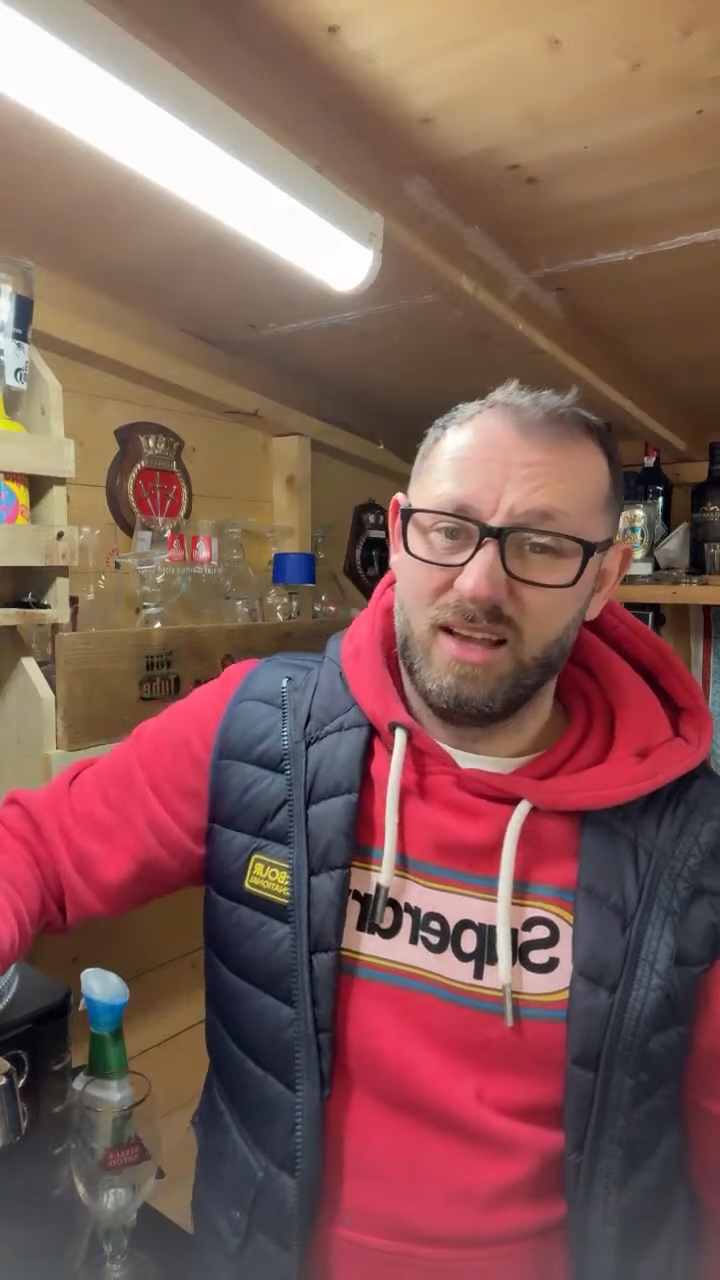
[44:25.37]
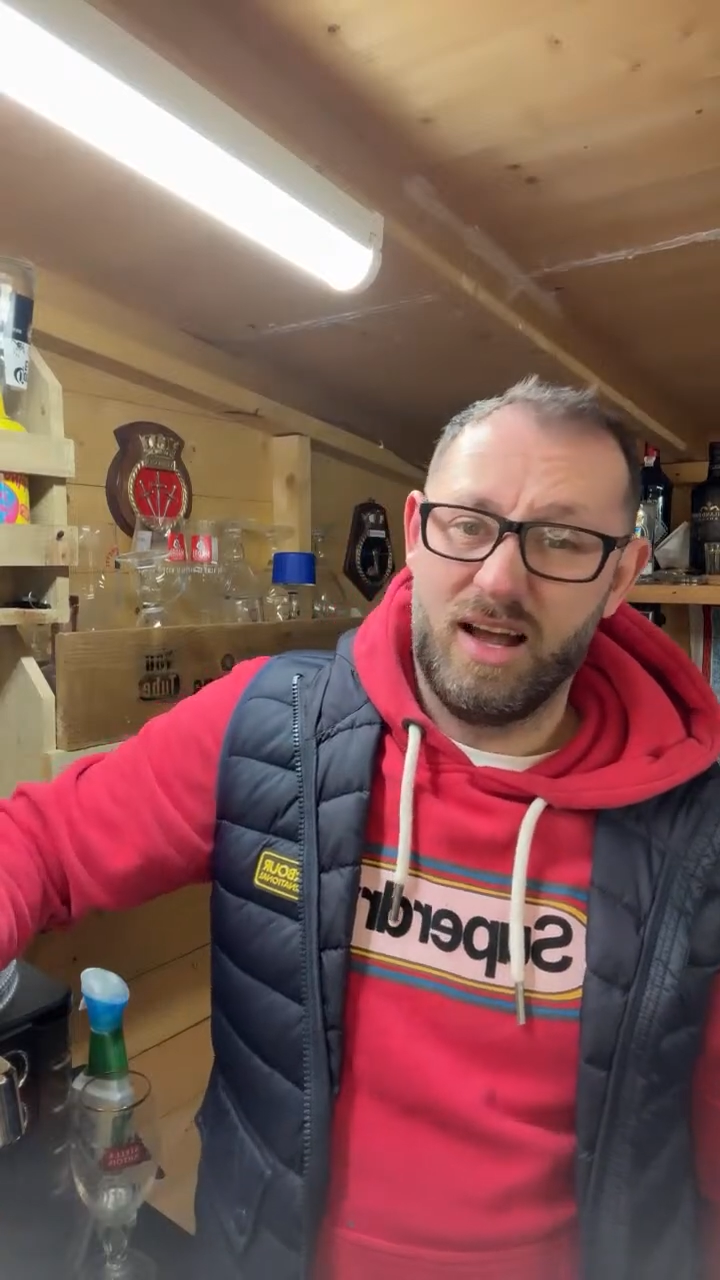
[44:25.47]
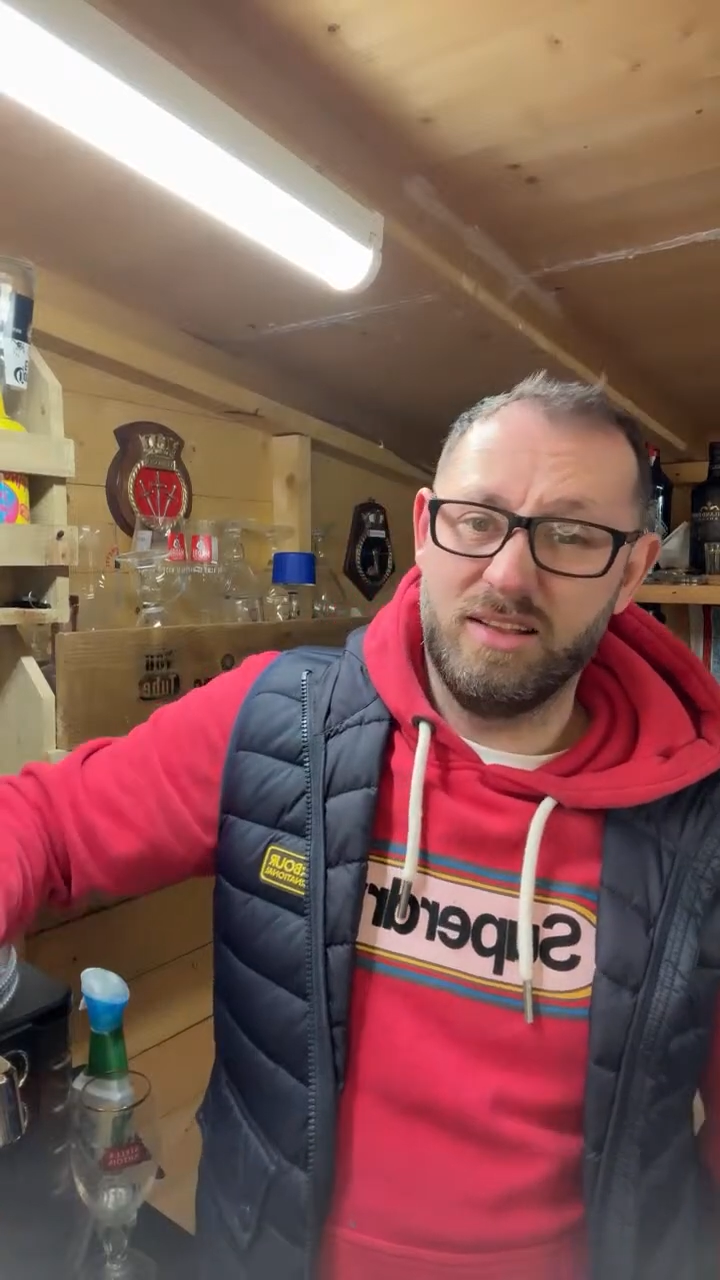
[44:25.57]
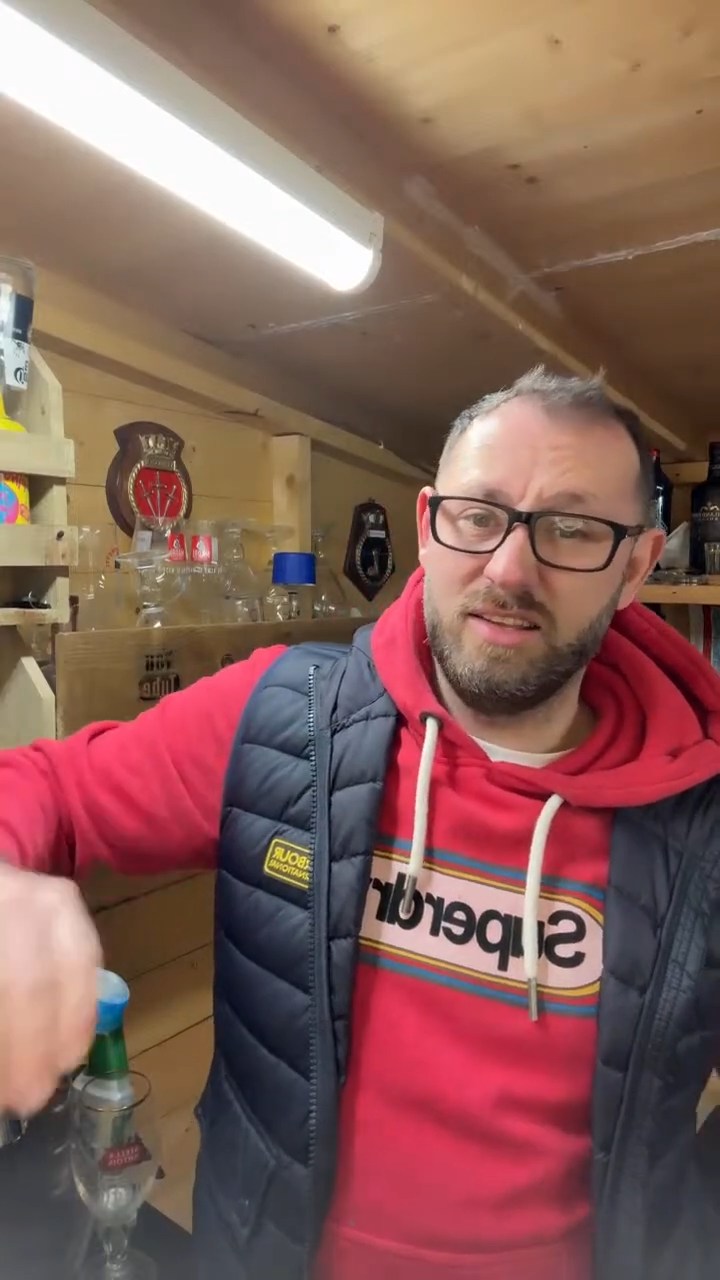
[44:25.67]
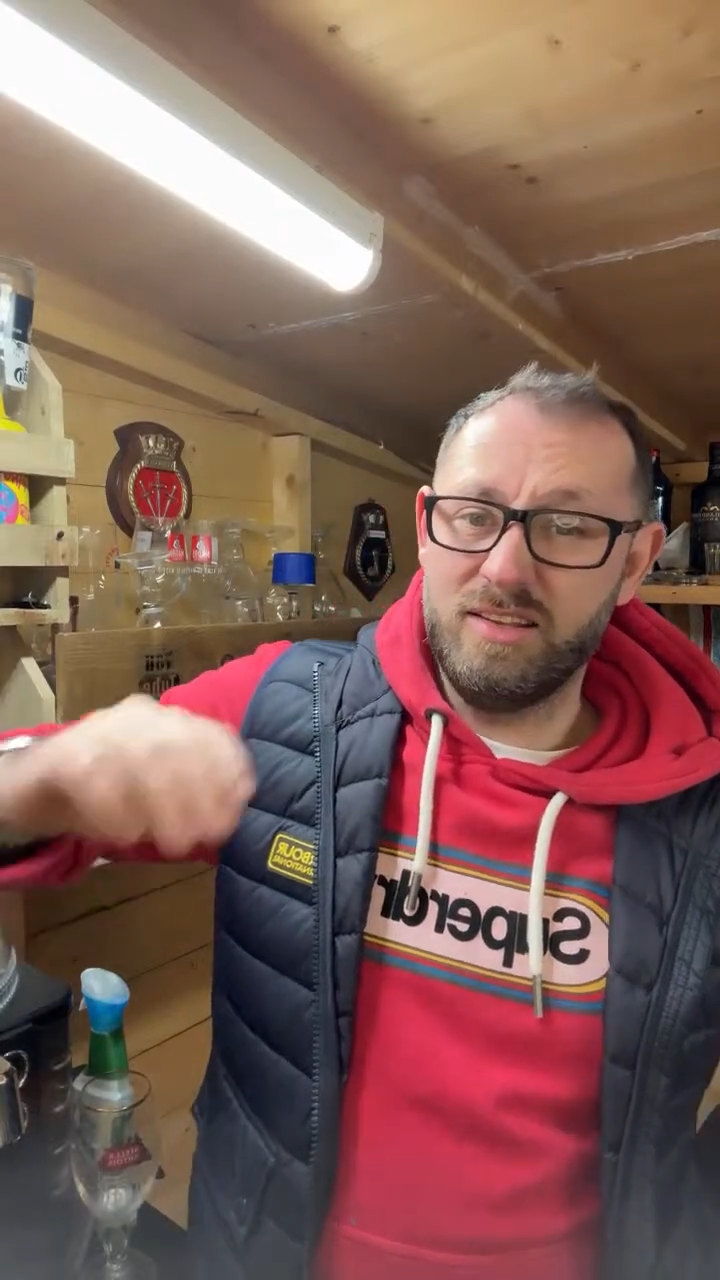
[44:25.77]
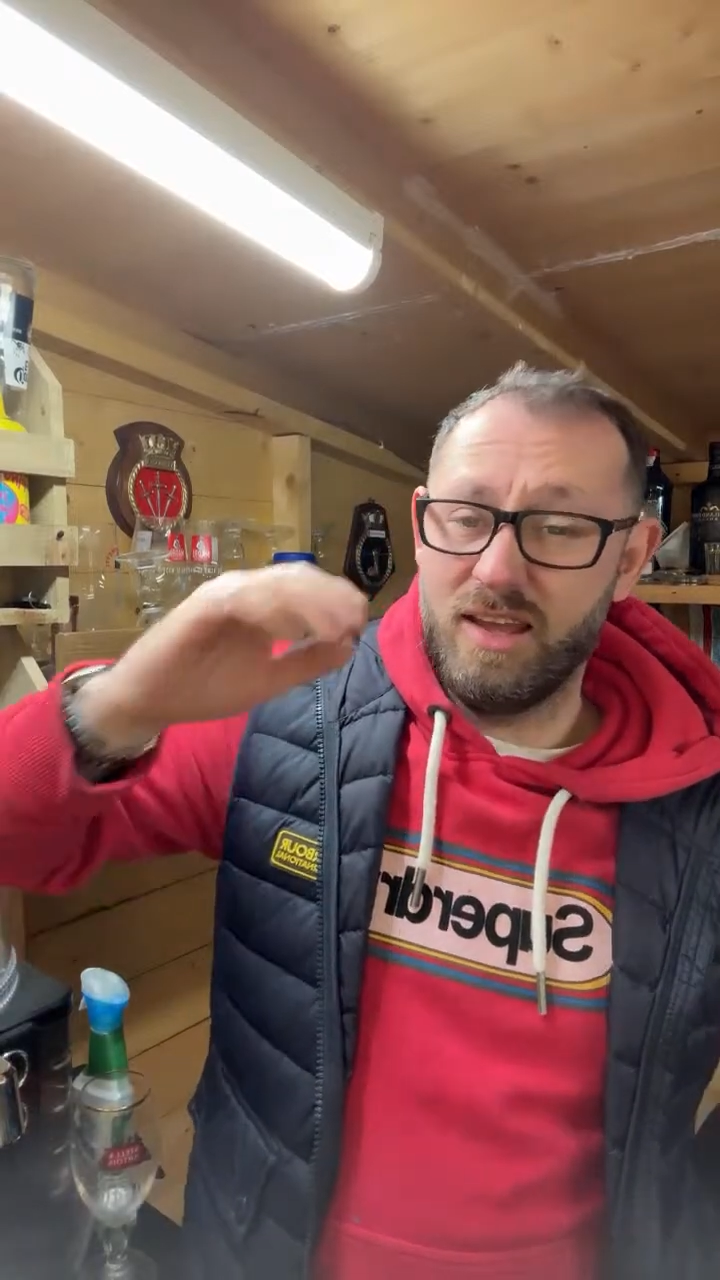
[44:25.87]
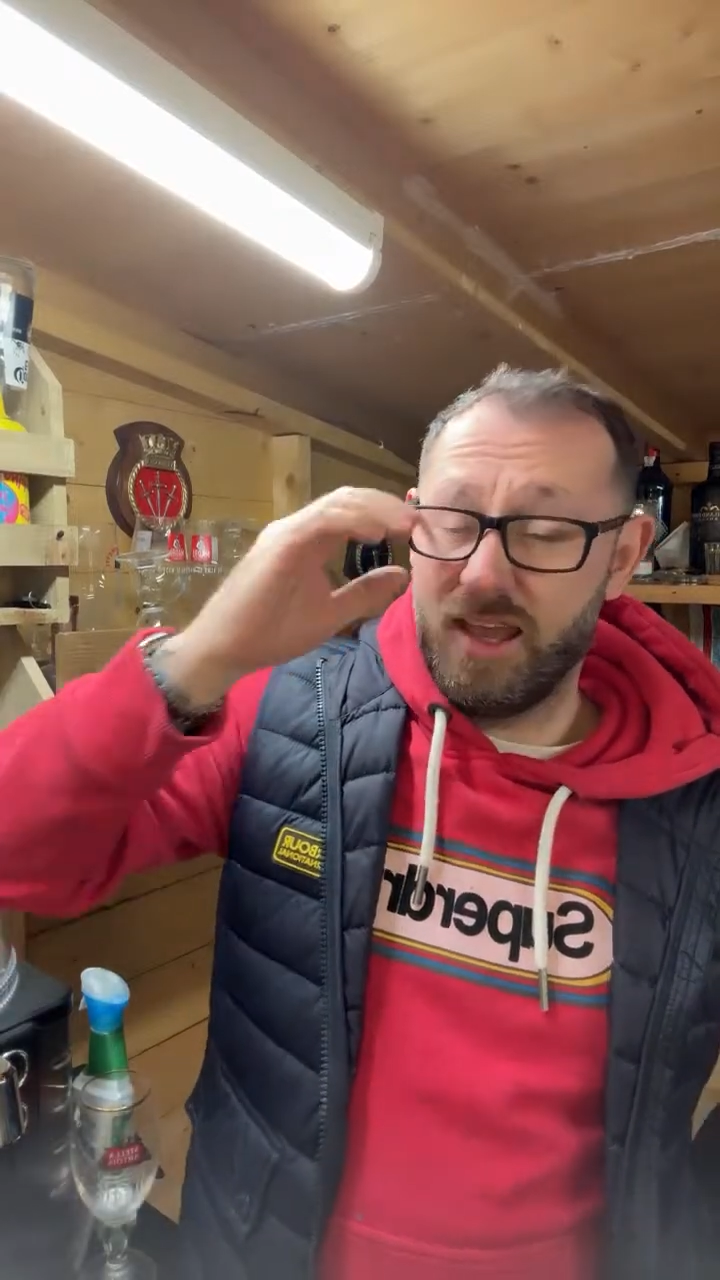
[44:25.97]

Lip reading: I did.